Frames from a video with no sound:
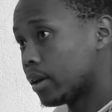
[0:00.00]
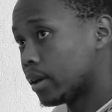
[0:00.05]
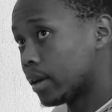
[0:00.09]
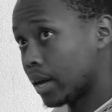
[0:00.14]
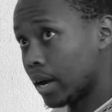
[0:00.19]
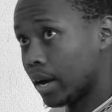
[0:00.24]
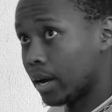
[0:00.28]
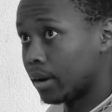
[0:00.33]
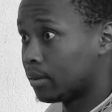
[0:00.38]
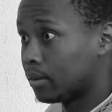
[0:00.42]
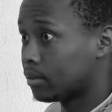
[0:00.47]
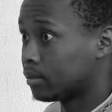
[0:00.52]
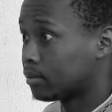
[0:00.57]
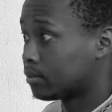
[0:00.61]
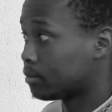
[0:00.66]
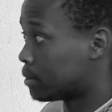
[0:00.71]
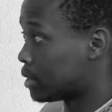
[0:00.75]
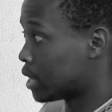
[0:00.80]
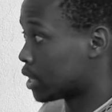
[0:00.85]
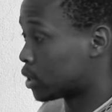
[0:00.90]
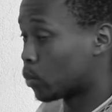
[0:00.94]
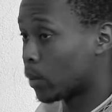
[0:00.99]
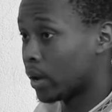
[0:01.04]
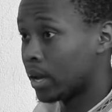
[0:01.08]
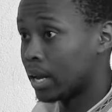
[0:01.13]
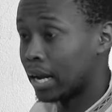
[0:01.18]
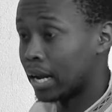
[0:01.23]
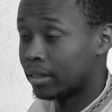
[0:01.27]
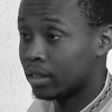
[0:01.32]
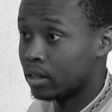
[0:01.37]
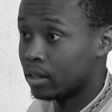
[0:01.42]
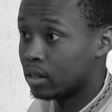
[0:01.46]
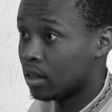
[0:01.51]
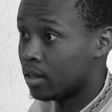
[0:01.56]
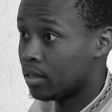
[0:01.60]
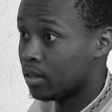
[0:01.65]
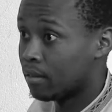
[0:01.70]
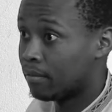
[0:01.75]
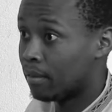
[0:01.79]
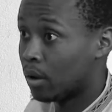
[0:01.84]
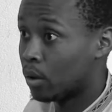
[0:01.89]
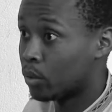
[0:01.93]
Yeah, that's where like
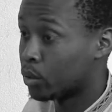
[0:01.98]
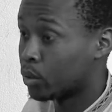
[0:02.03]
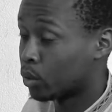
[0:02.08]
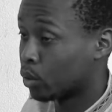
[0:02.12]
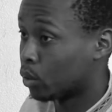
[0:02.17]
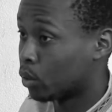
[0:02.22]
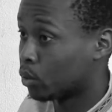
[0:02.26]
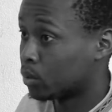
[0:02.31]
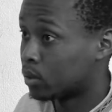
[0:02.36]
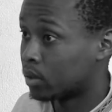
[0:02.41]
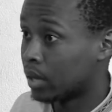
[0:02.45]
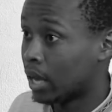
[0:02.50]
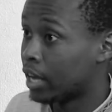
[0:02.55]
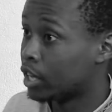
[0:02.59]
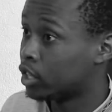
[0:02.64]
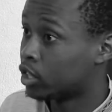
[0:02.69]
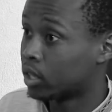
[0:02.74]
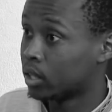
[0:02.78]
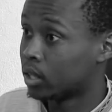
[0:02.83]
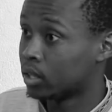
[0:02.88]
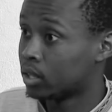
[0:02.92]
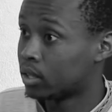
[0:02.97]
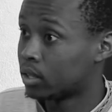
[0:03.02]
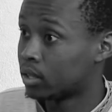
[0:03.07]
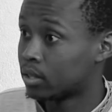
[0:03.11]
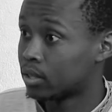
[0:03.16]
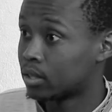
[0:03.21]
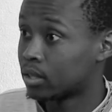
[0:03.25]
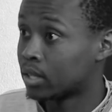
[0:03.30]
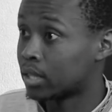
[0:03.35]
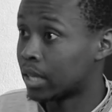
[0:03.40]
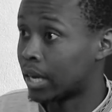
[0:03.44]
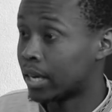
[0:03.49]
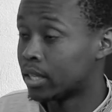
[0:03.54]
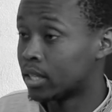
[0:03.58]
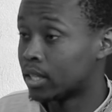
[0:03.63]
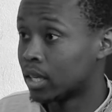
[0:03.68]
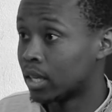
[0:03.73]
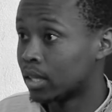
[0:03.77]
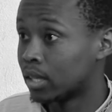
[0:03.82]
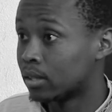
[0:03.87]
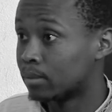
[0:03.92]
they found those ancient
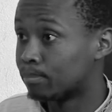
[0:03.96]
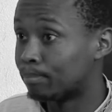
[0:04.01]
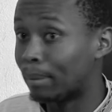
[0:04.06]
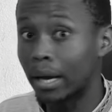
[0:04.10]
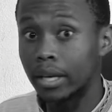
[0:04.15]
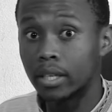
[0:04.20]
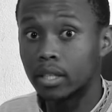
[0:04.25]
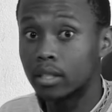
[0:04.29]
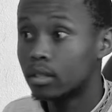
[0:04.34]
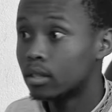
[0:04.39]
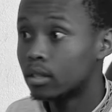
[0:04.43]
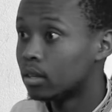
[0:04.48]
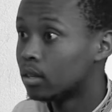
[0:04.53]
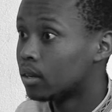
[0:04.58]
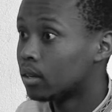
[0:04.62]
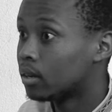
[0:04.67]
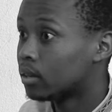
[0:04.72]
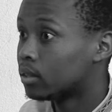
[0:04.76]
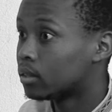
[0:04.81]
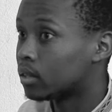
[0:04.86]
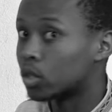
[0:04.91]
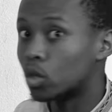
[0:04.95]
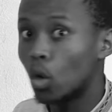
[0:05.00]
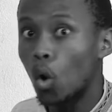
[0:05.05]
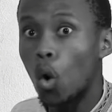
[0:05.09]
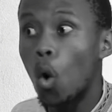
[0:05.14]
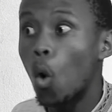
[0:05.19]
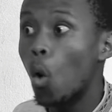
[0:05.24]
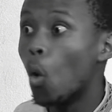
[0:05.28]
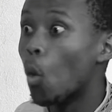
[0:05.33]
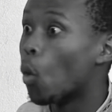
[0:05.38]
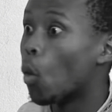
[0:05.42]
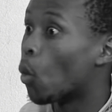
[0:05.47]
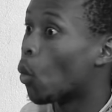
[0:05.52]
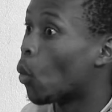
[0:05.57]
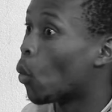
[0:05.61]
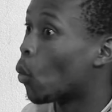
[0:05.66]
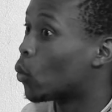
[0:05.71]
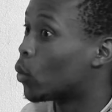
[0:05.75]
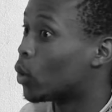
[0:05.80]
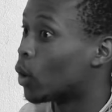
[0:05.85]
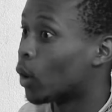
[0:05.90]
sightings, but there's a
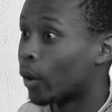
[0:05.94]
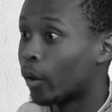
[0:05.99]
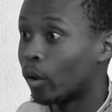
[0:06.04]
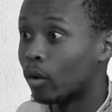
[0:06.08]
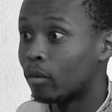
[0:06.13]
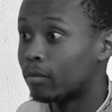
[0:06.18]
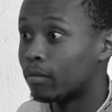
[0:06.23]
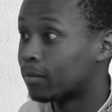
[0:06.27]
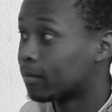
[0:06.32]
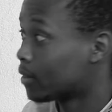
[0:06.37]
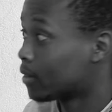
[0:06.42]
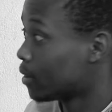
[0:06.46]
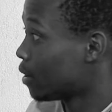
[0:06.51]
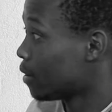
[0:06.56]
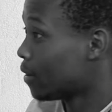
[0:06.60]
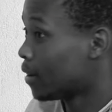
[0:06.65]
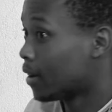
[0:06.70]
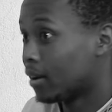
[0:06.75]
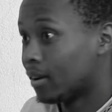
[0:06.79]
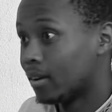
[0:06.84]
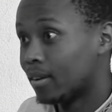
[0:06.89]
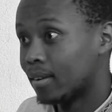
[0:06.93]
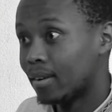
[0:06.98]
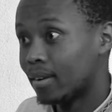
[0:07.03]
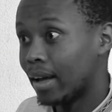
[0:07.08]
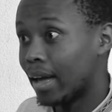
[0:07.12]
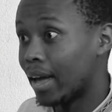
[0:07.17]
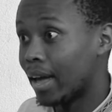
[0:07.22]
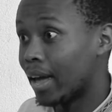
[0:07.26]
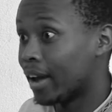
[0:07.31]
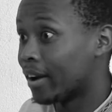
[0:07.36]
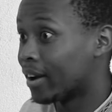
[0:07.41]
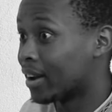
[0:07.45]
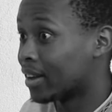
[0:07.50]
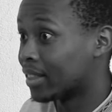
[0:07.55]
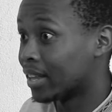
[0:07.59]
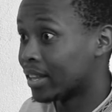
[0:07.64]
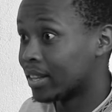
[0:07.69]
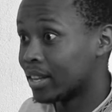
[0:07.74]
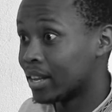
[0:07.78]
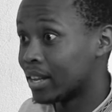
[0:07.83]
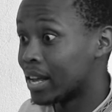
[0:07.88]
whole lot of area
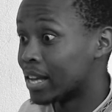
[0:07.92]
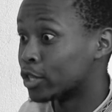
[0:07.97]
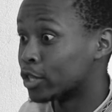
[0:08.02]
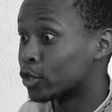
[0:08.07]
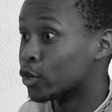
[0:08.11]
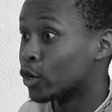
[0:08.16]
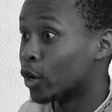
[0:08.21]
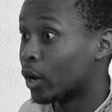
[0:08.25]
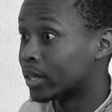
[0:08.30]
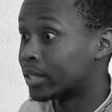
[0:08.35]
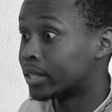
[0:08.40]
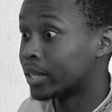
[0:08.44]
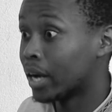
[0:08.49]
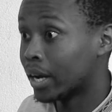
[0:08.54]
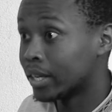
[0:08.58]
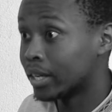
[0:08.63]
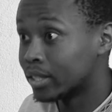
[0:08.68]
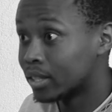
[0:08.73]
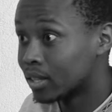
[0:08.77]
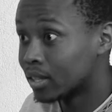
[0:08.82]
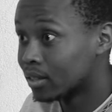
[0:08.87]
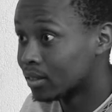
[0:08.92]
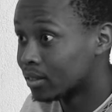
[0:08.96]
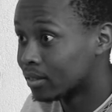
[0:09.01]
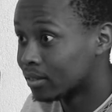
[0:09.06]
that is not touched.